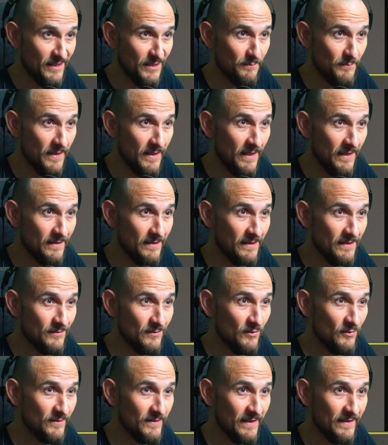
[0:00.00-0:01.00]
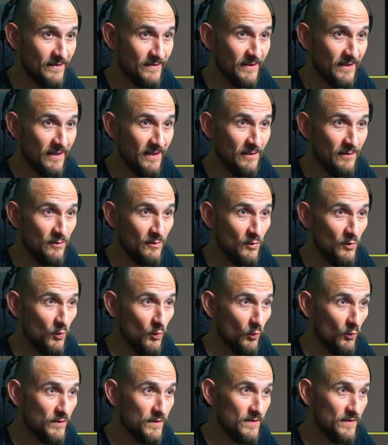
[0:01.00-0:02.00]
Costs there not even
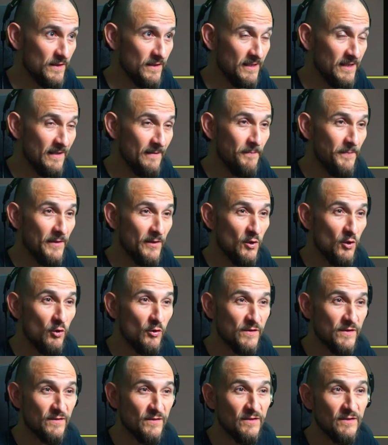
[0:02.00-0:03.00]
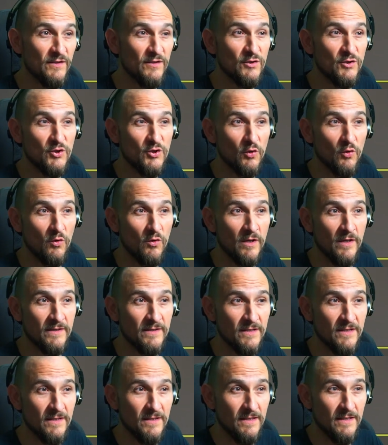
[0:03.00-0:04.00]
18,000 silver and offers
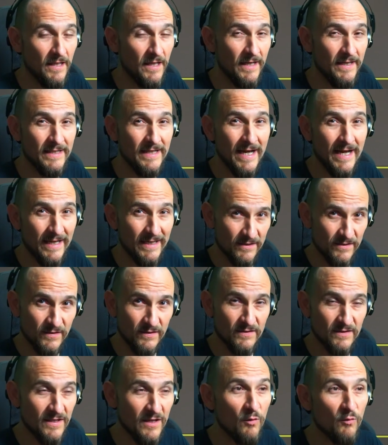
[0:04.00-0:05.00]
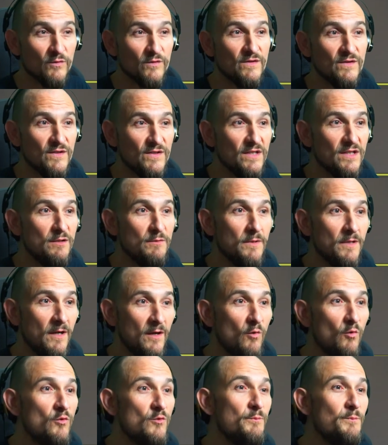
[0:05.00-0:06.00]
insanely much. More
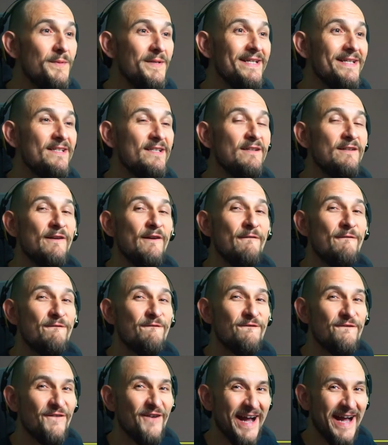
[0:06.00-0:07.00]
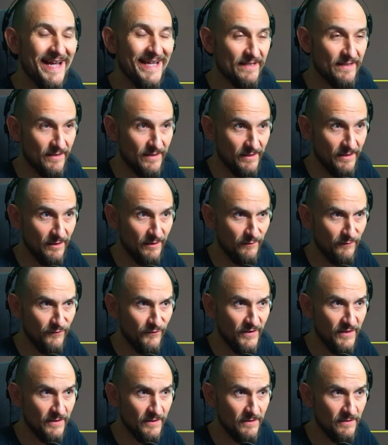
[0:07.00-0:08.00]
line capacity than the Wenga
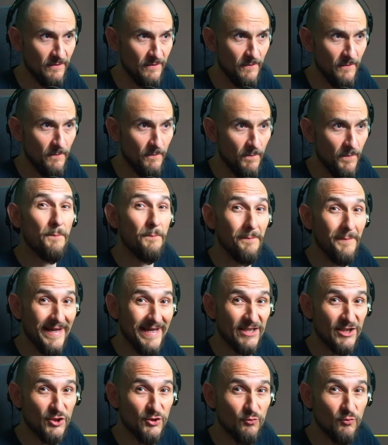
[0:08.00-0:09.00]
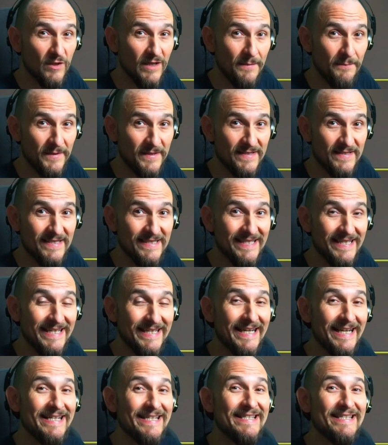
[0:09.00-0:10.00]
10,000. Extremely low in
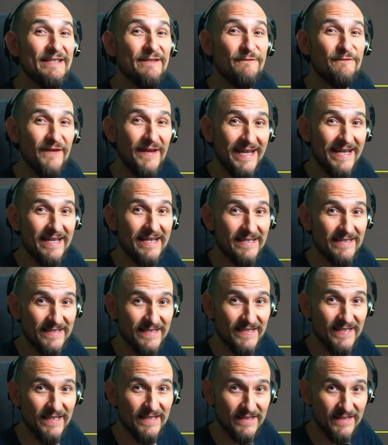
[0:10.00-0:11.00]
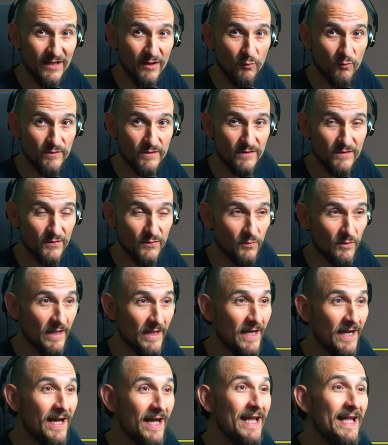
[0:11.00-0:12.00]
wear and even suitable
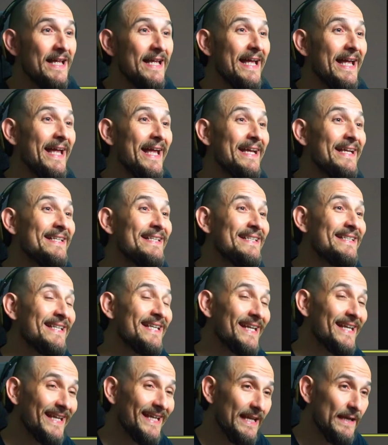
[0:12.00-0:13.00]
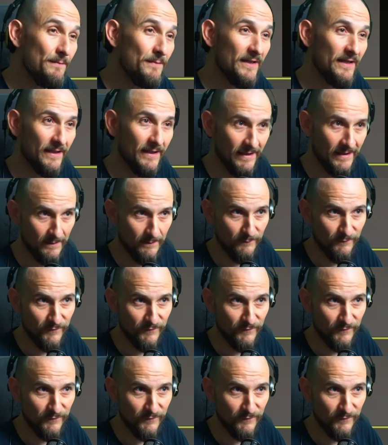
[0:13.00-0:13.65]
for the first steps at the Northern Sea.